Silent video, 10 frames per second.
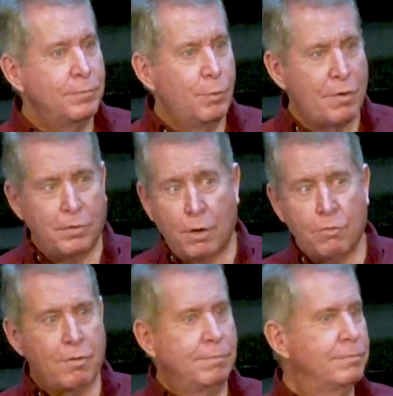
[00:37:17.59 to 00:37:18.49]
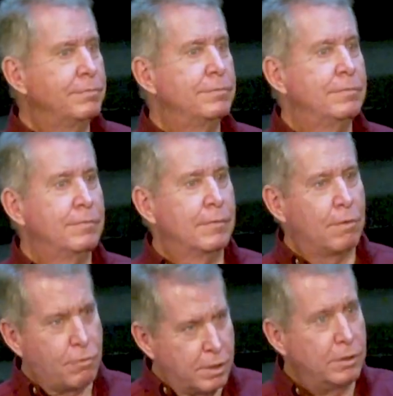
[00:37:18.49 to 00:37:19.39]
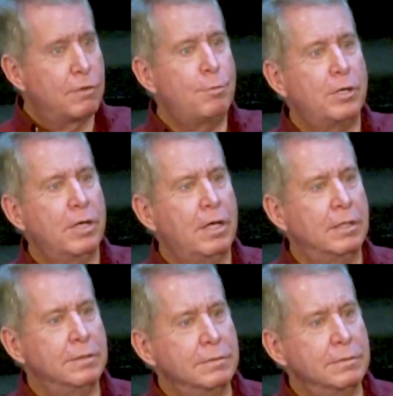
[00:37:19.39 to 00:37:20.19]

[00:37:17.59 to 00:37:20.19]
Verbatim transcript: We have a nose. Still looks pretty good.